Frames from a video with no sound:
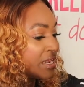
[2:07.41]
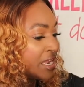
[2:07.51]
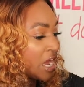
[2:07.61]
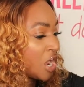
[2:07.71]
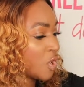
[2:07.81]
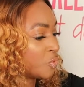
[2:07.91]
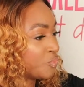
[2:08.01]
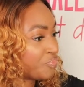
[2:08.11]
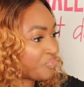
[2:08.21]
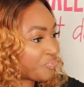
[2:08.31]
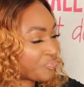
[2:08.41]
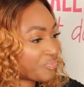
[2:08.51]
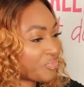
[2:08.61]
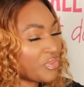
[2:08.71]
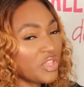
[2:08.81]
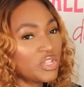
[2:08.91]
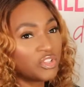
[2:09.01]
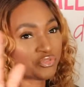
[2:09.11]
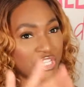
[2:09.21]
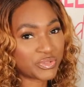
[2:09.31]
Now,
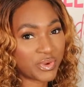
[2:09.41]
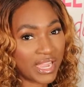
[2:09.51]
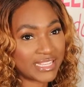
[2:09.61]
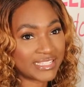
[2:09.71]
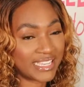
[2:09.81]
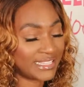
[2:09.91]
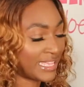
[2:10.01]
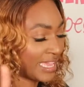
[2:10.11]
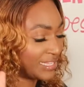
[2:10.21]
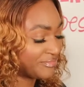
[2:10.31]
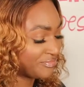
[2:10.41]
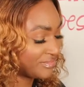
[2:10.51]
reason why I said that